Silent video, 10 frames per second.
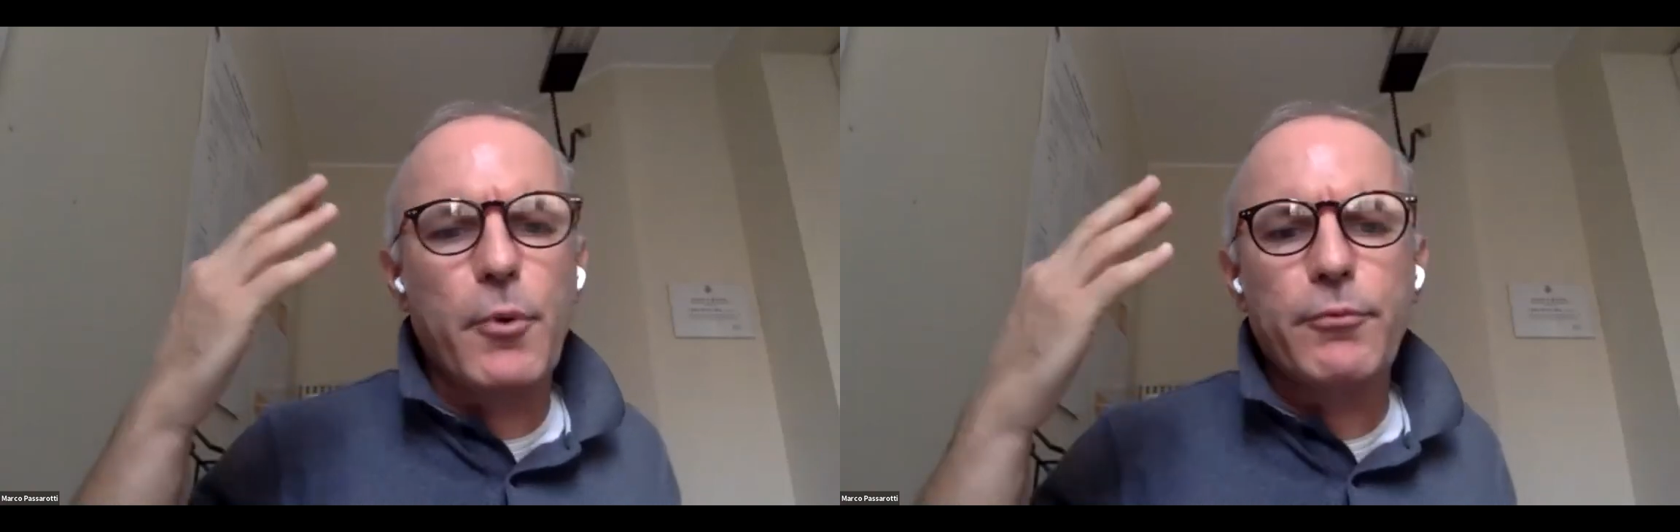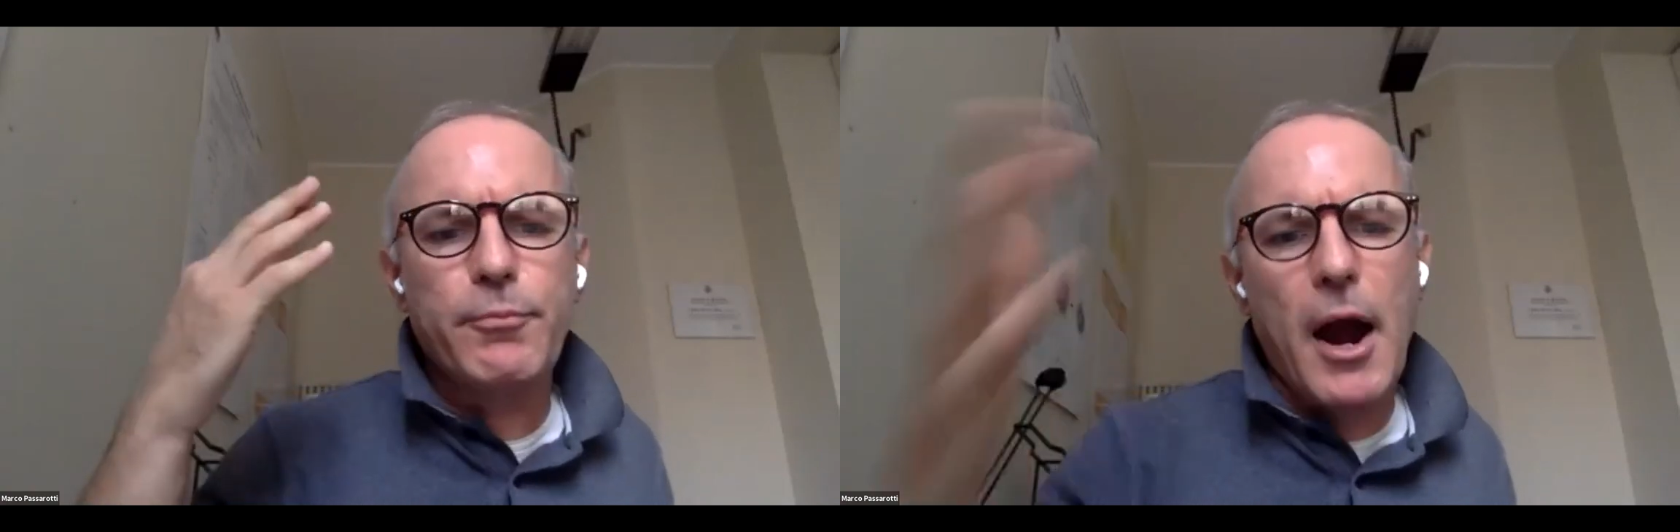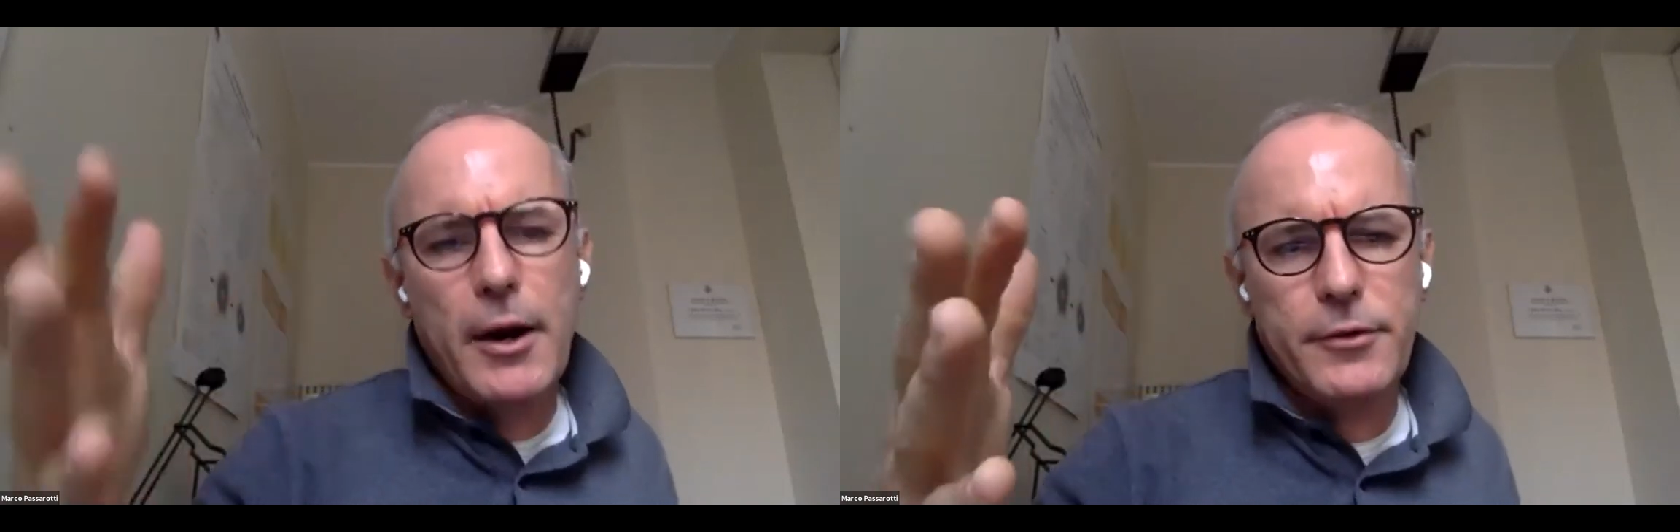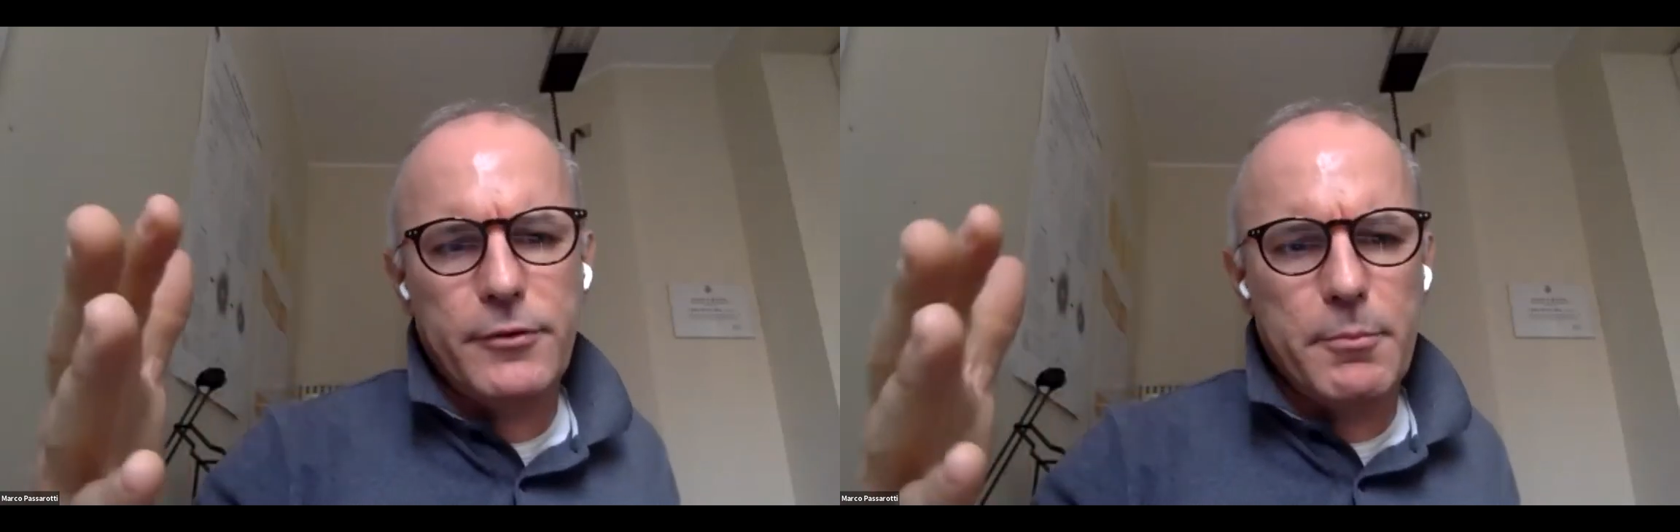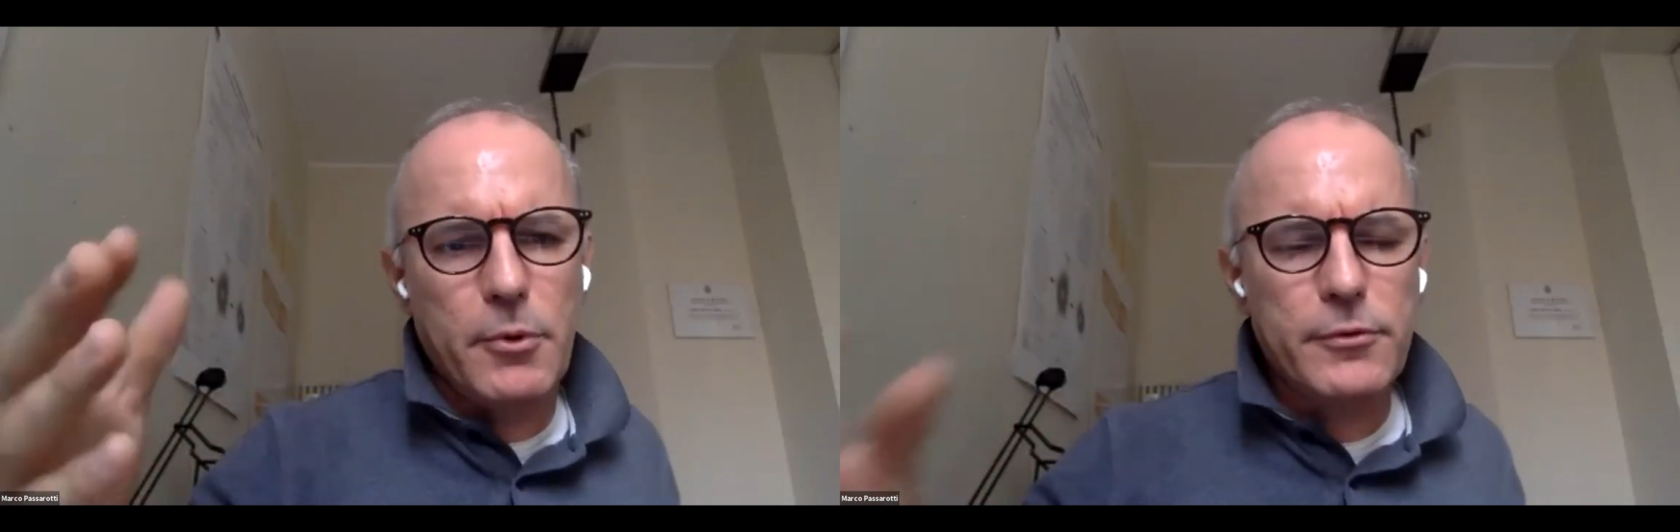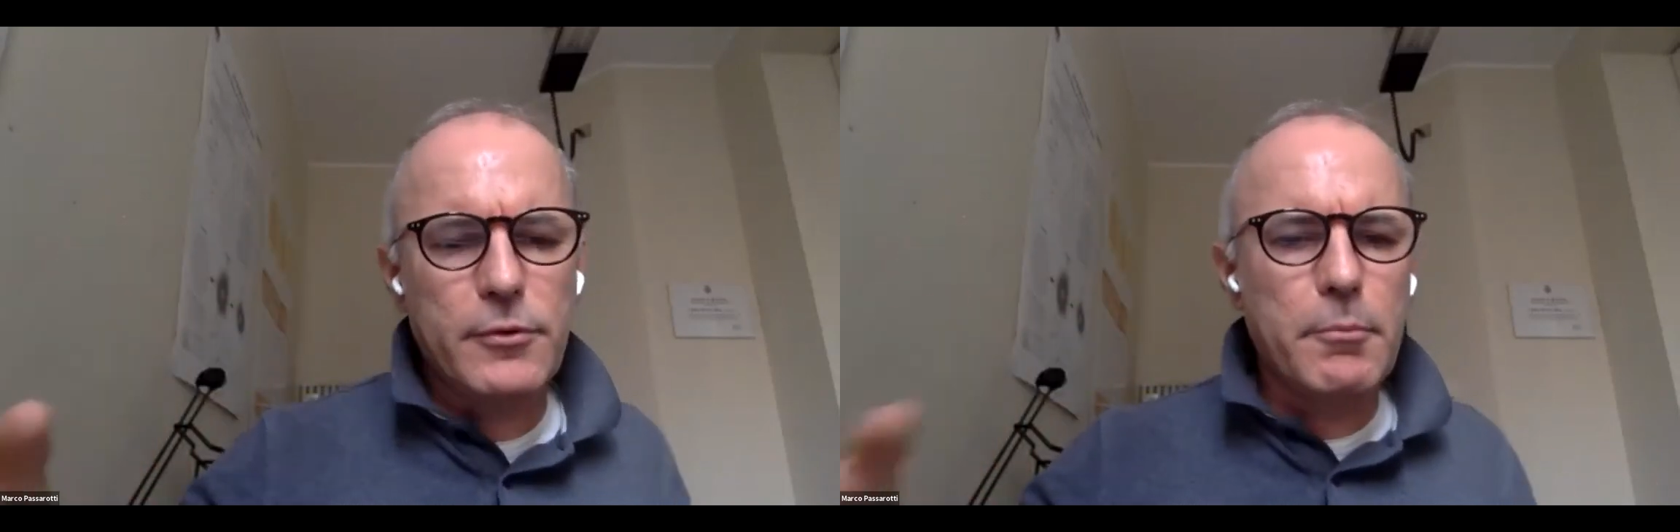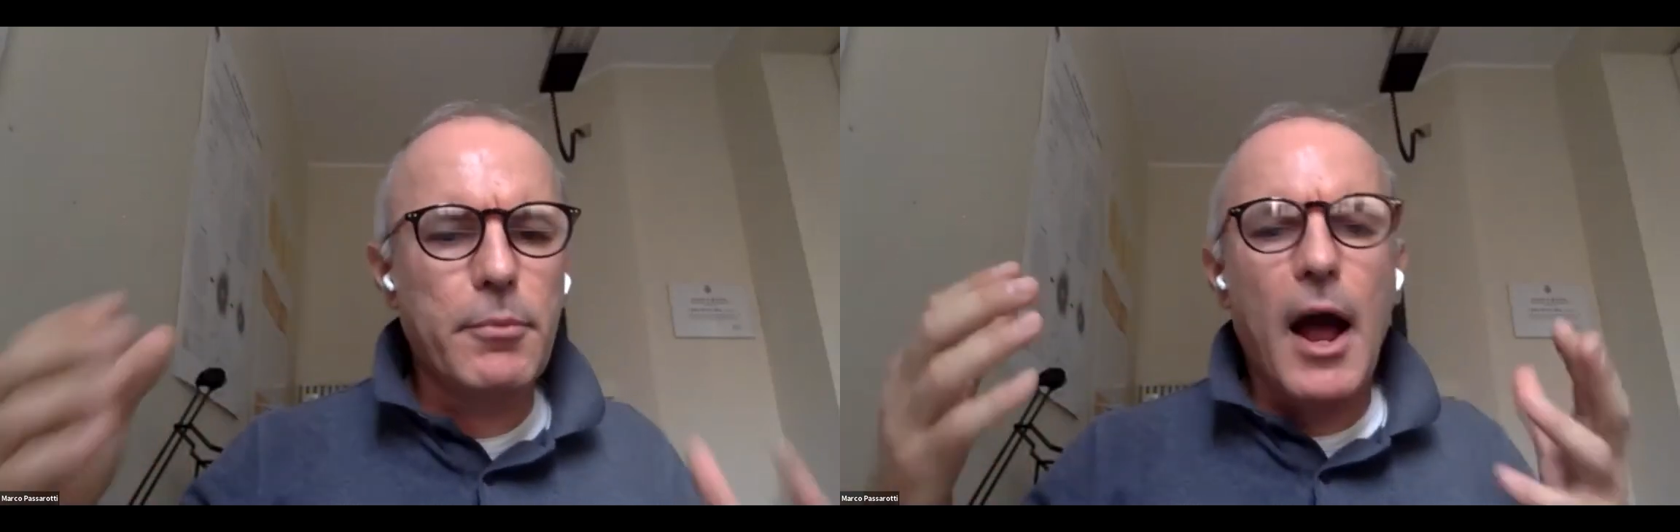for participles,